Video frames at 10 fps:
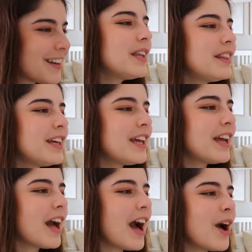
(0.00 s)
One
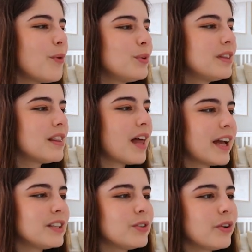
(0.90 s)
thing I would
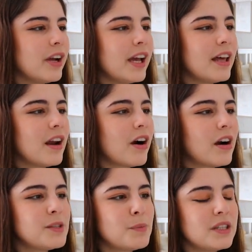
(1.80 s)
like to create
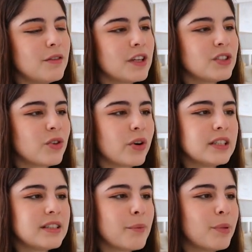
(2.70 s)
are specific story
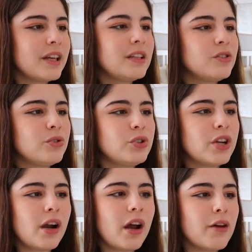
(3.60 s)
templates to
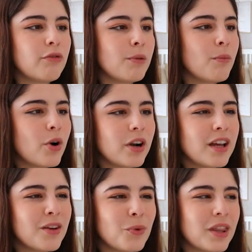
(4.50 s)
share every
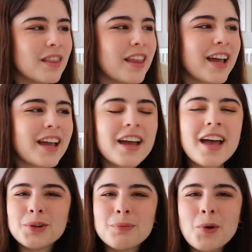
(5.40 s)
morning with like
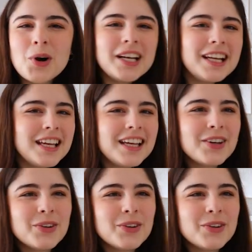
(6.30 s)
good morning,